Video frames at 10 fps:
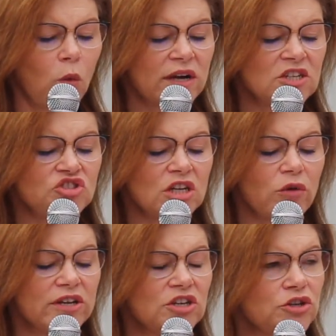What is
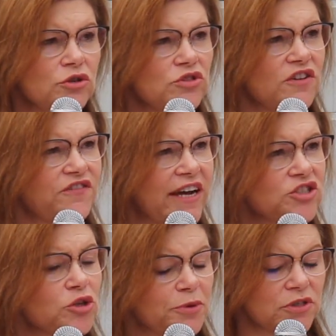she going to do to
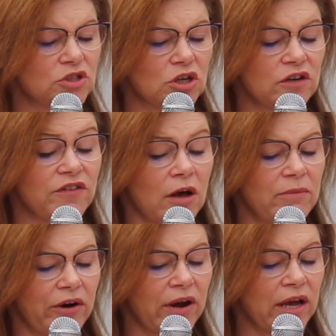fight to preserve
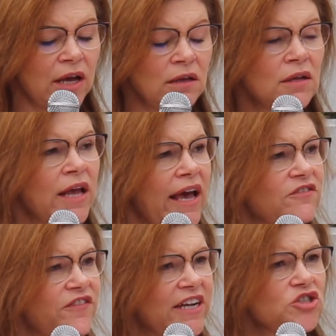America
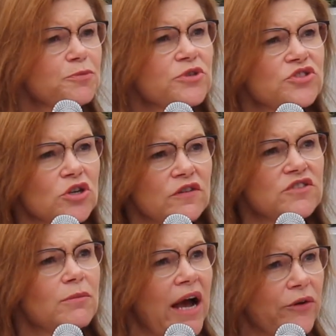and fight to
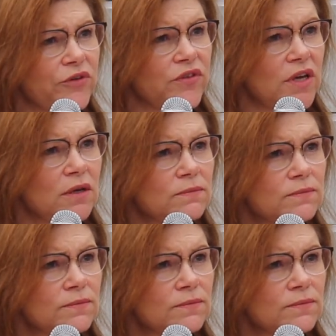preserve democracy?